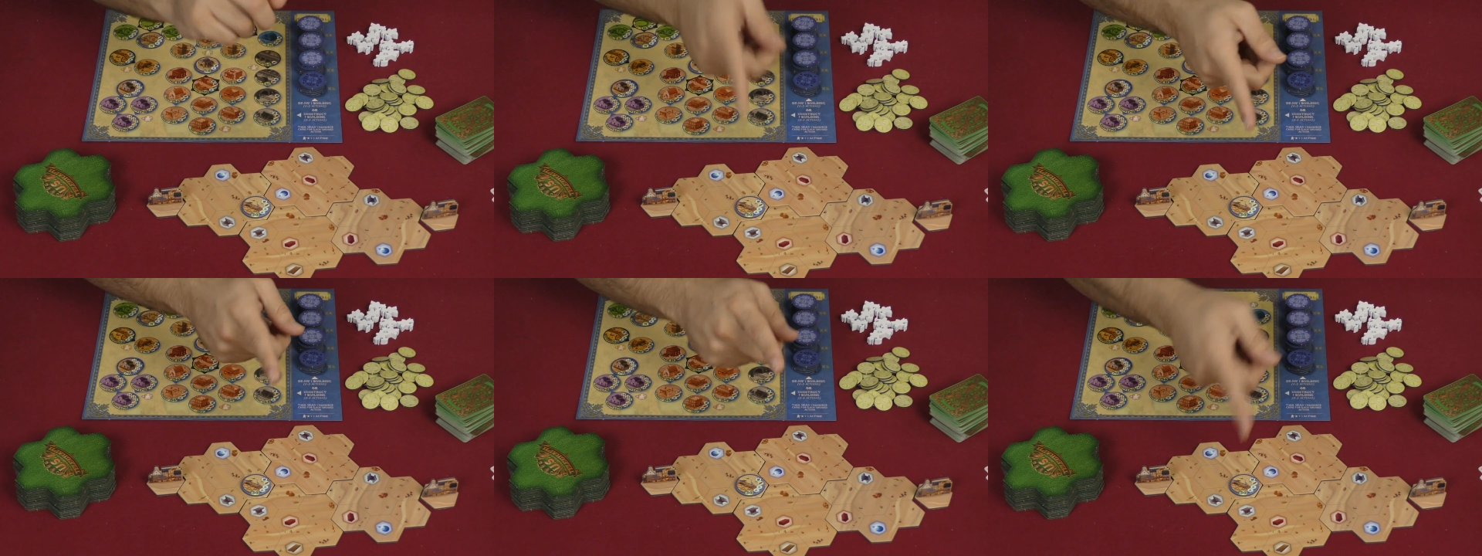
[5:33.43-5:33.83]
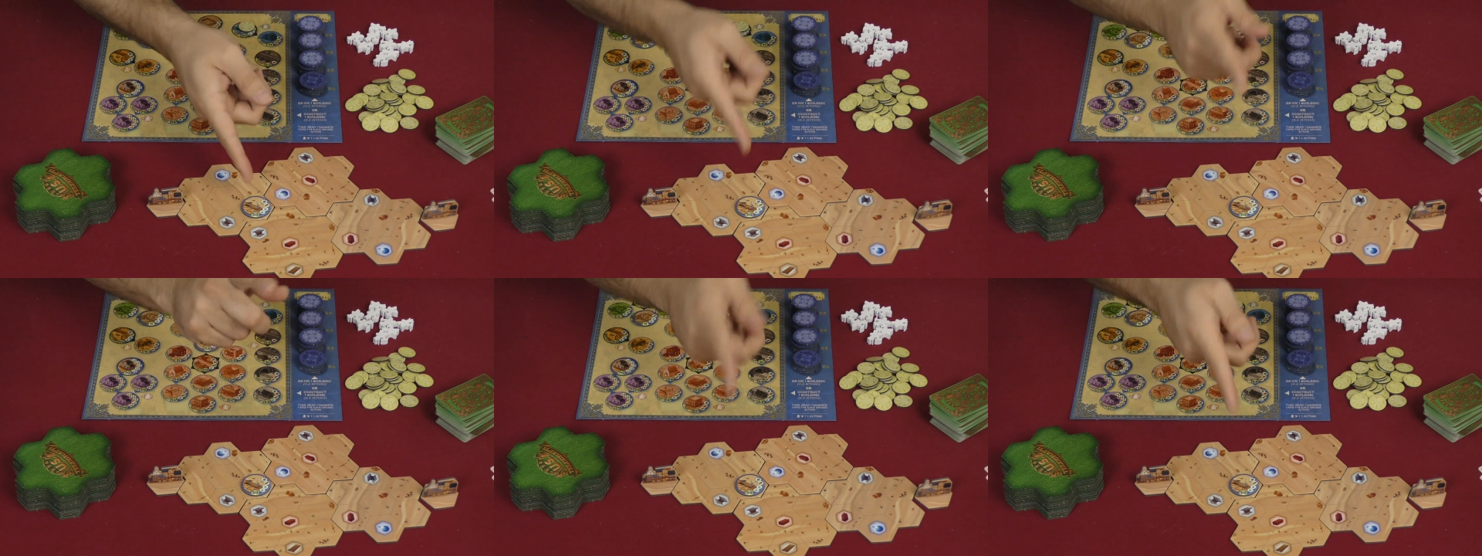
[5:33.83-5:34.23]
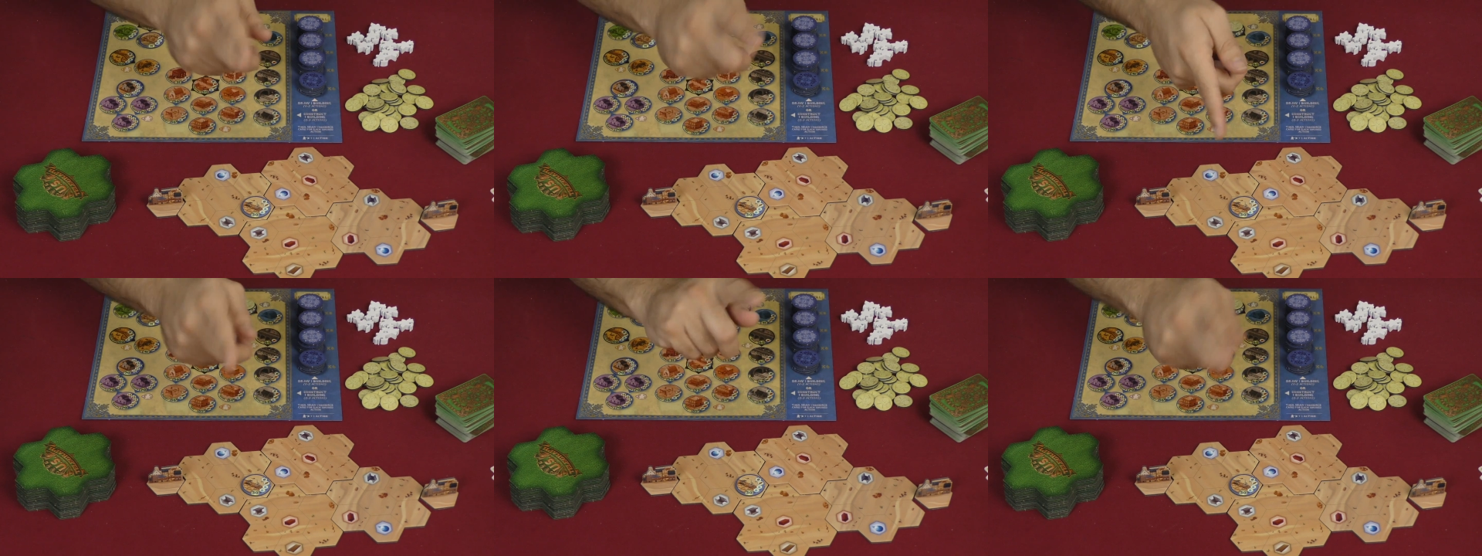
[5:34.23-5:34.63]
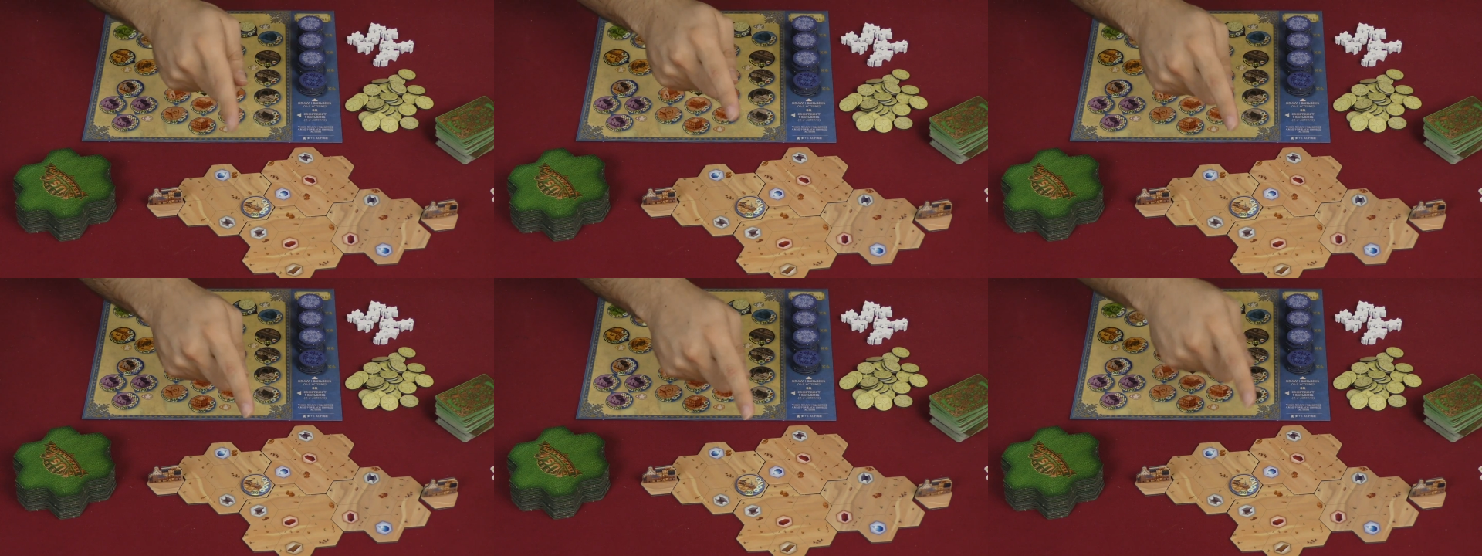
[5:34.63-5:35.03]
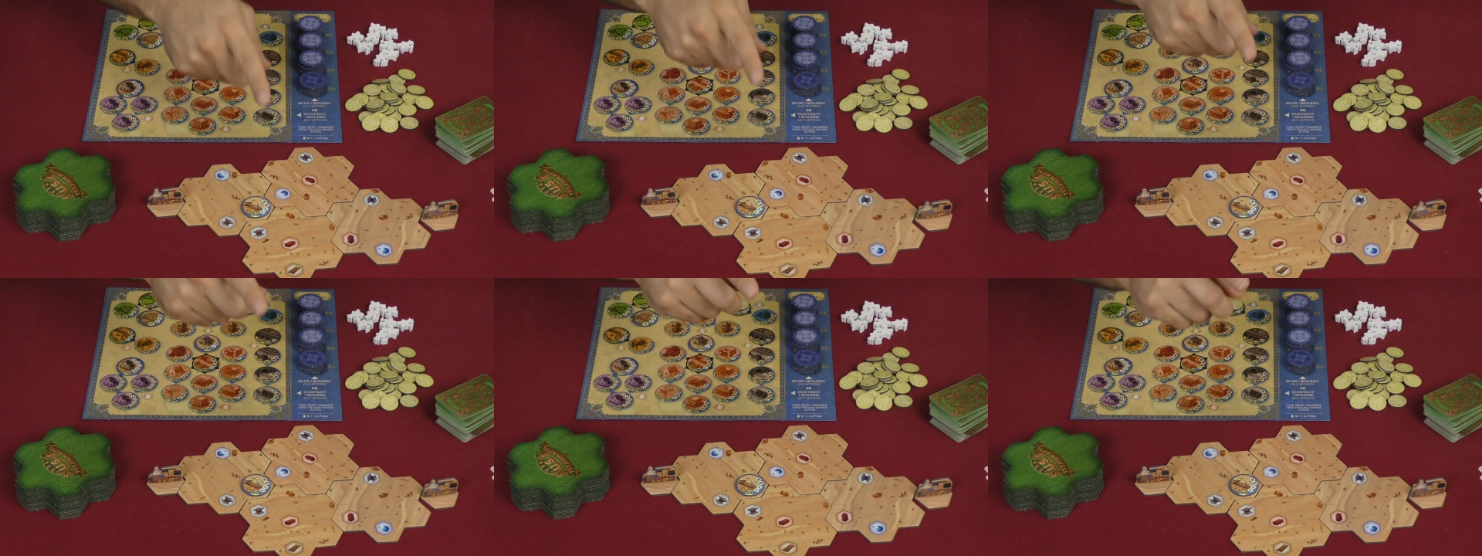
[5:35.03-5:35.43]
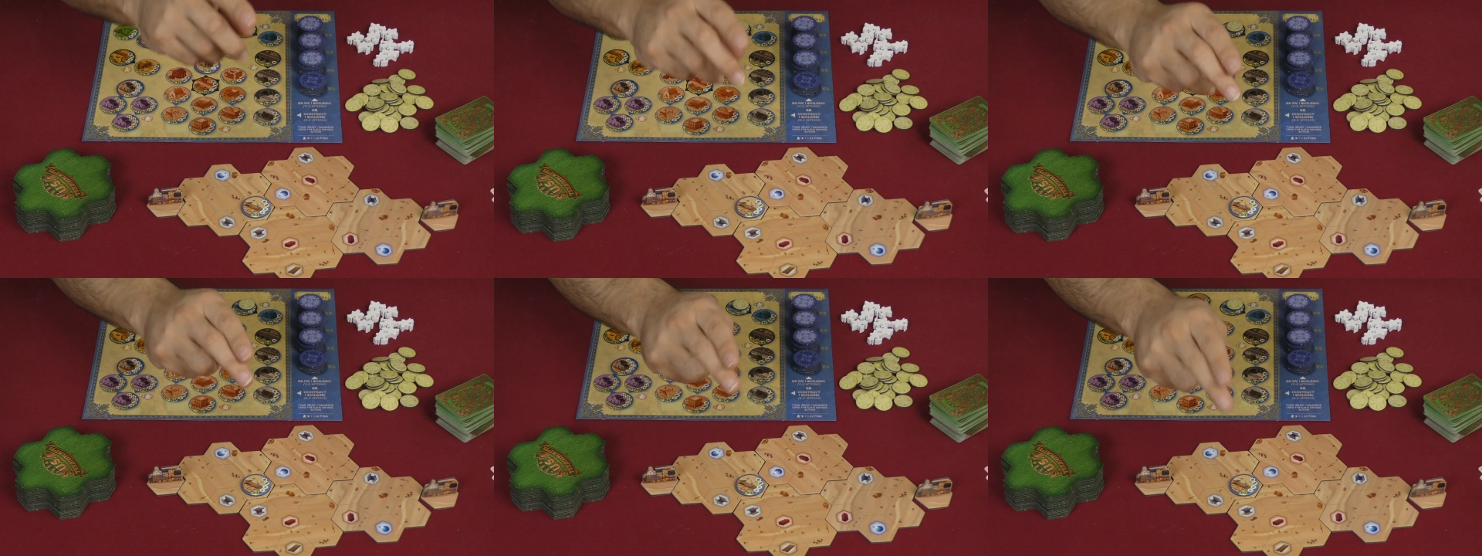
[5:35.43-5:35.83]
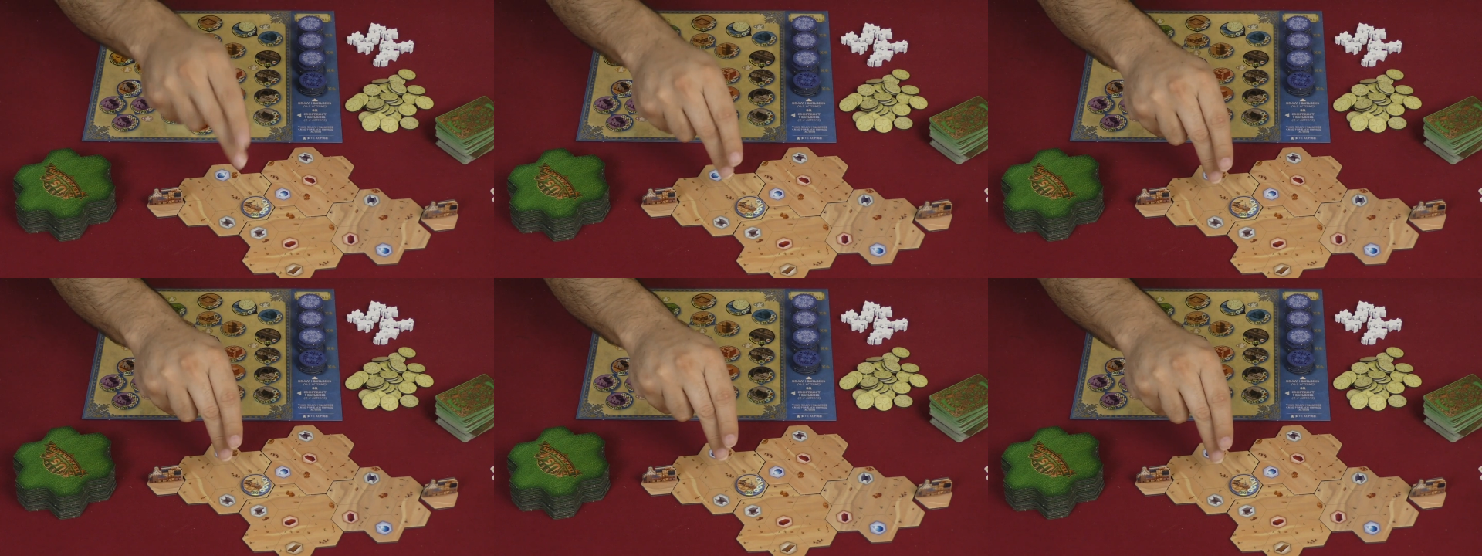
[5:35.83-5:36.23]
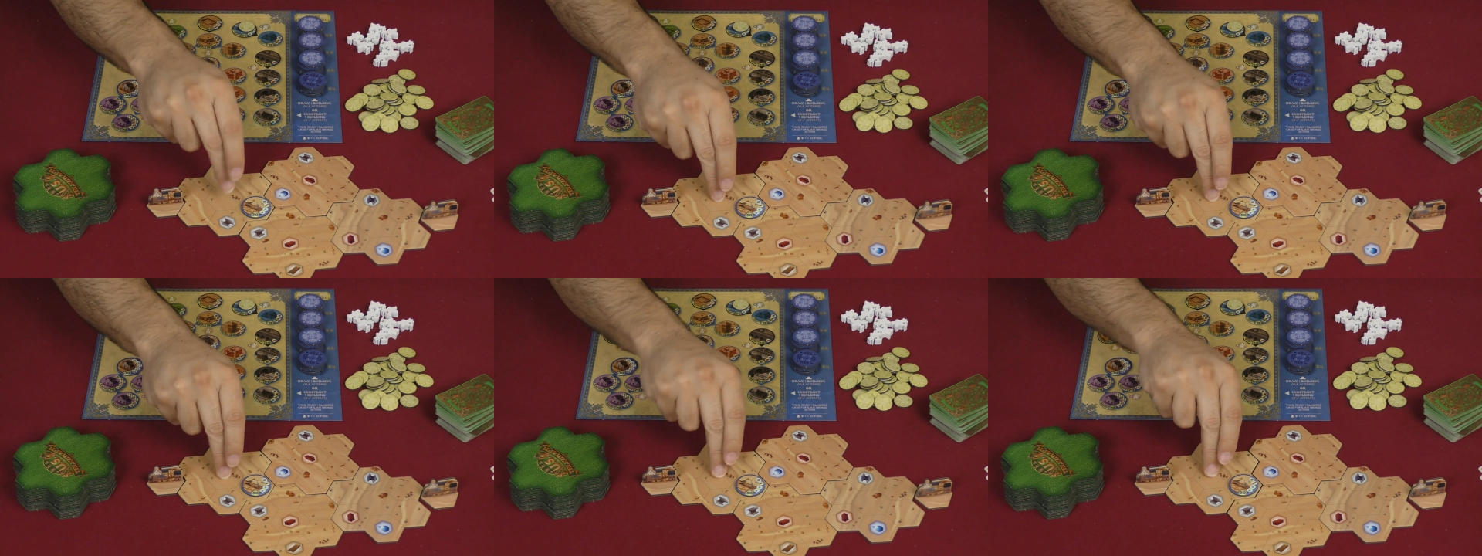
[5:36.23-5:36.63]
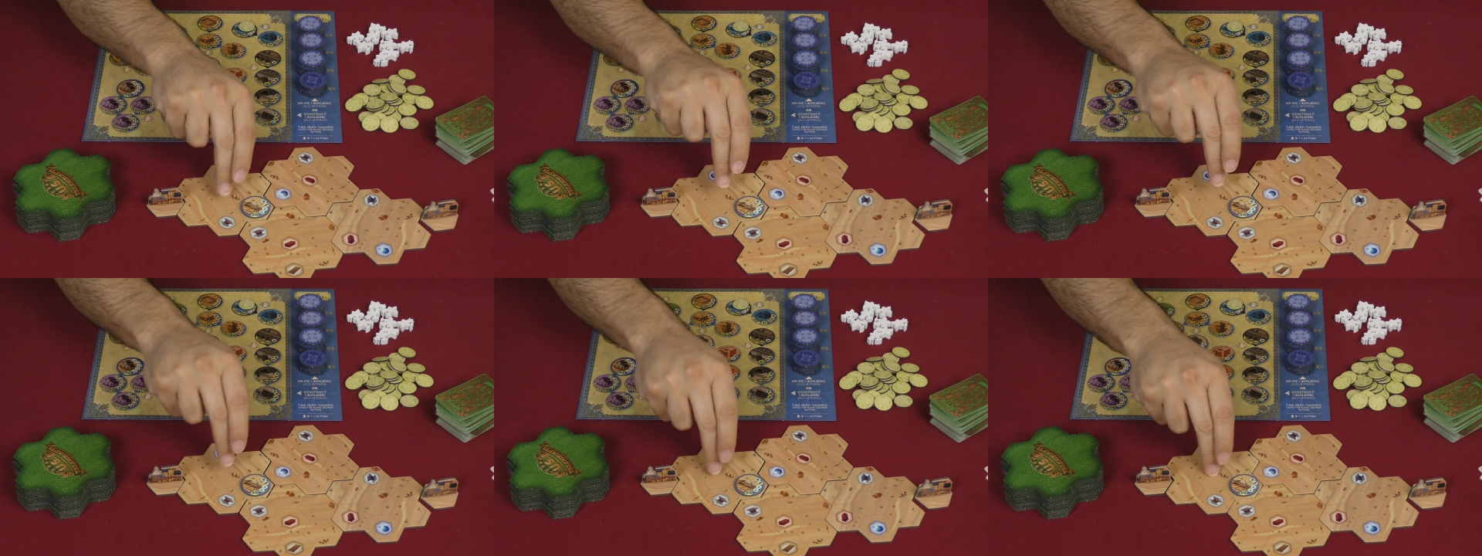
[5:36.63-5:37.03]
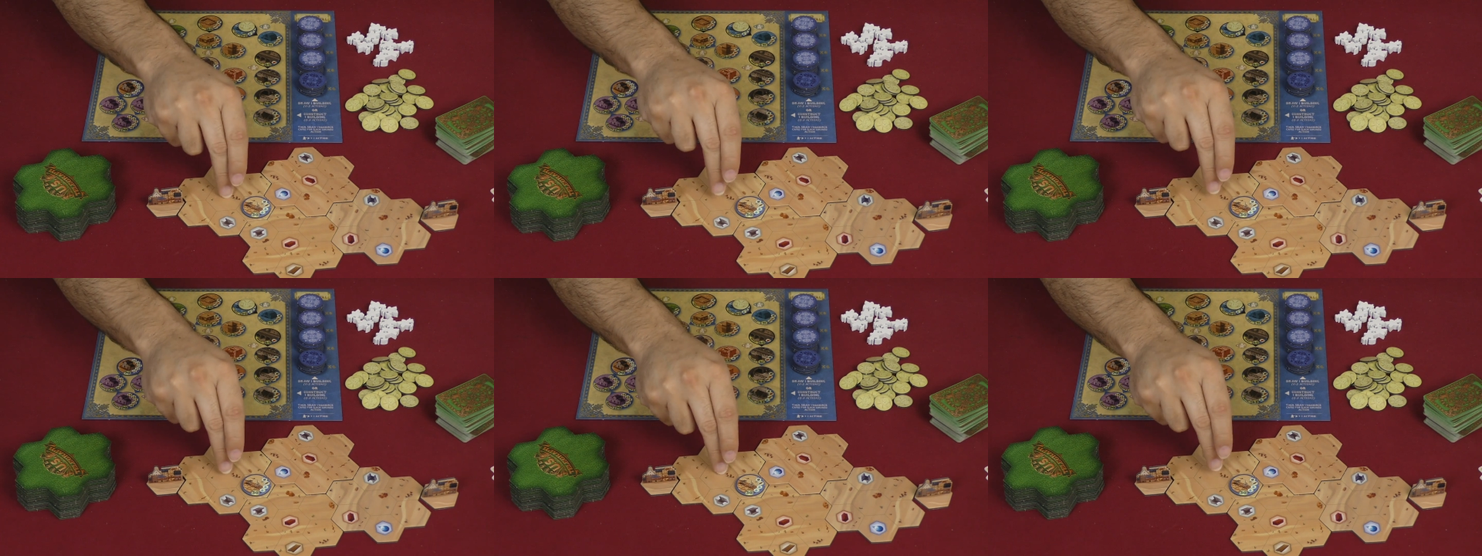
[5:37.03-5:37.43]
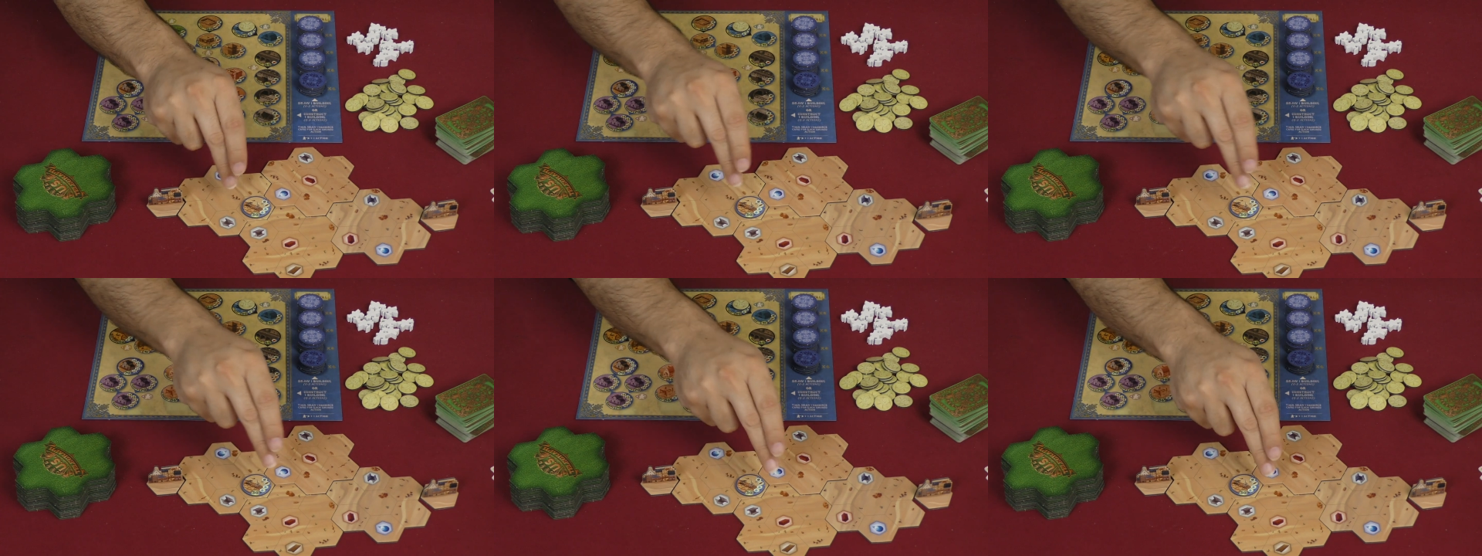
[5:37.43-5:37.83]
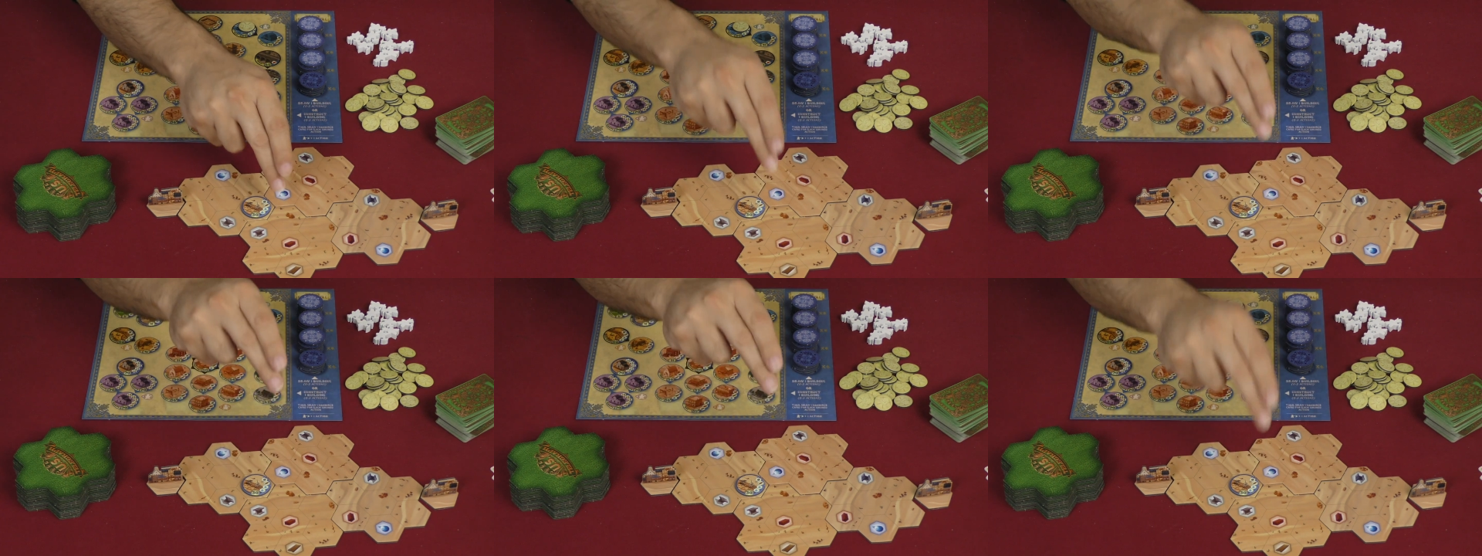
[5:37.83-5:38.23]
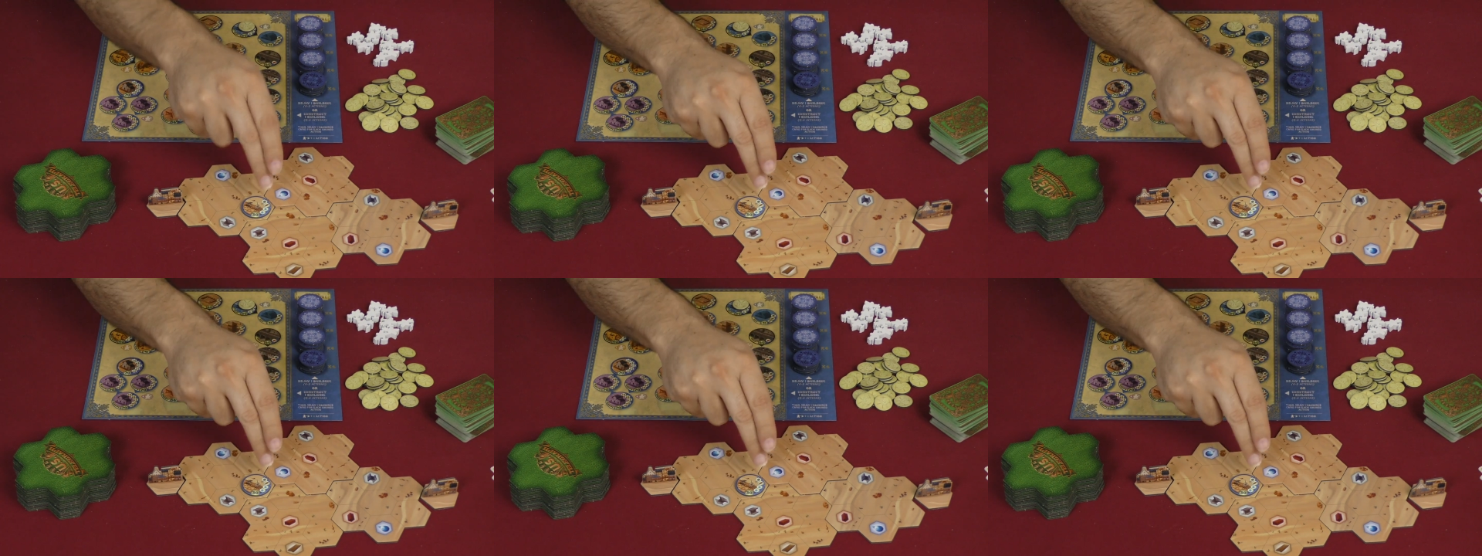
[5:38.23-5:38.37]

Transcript: (no speaker visible)